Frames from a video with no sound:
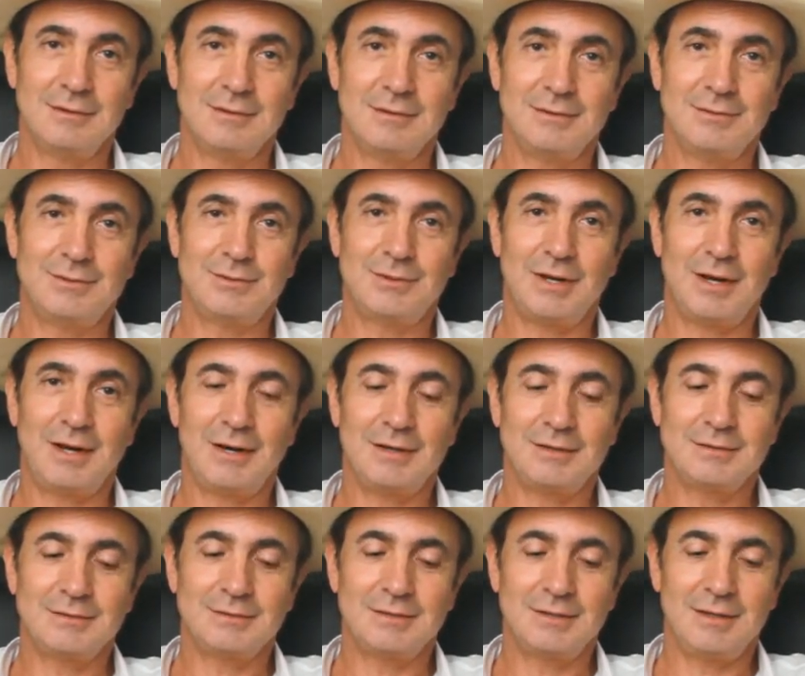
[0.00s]
It
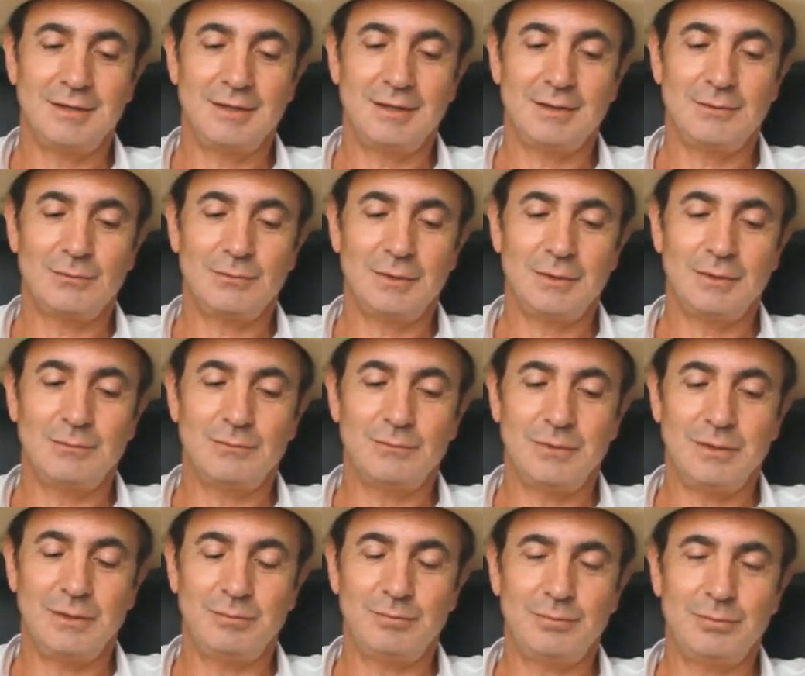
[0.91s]
starts when
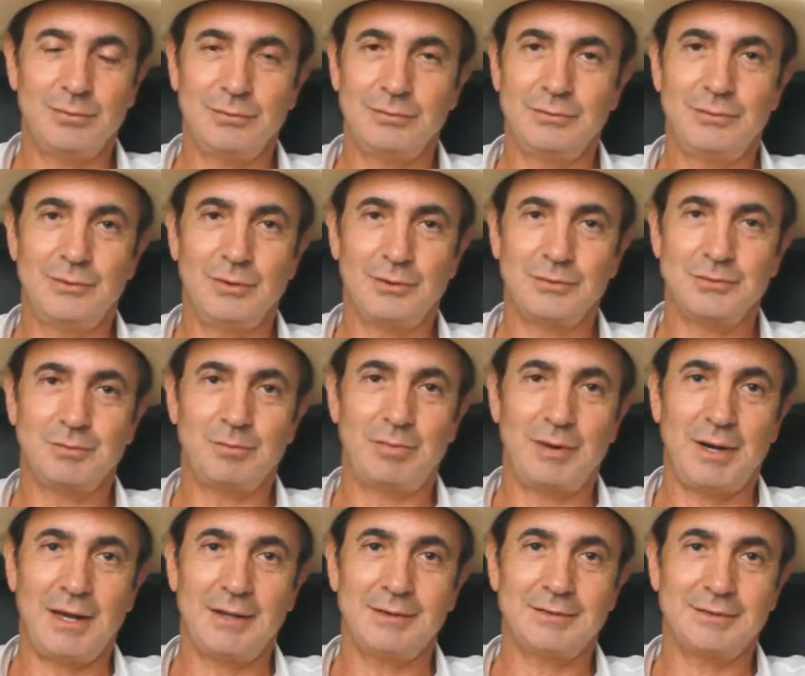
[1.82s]
we put those
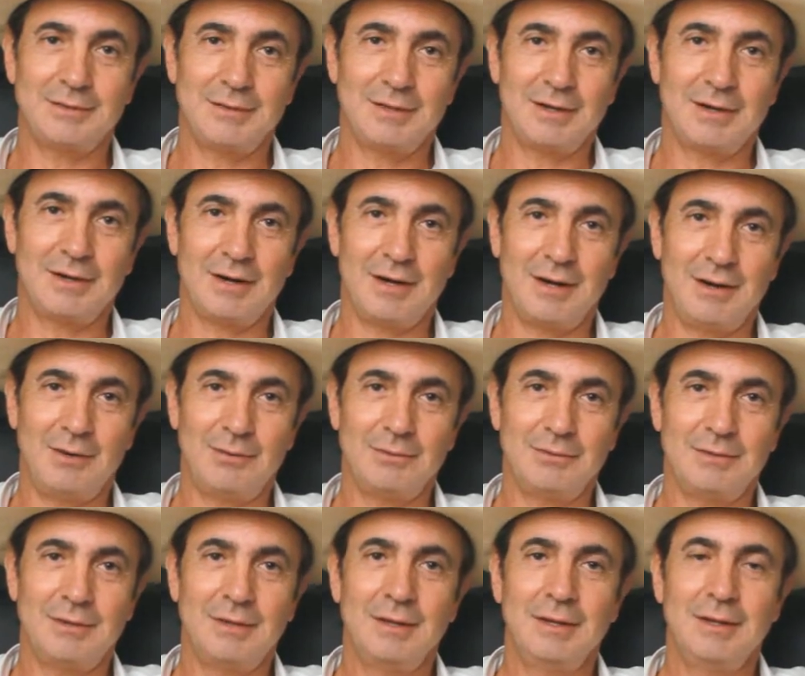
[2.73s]
plants in the ground,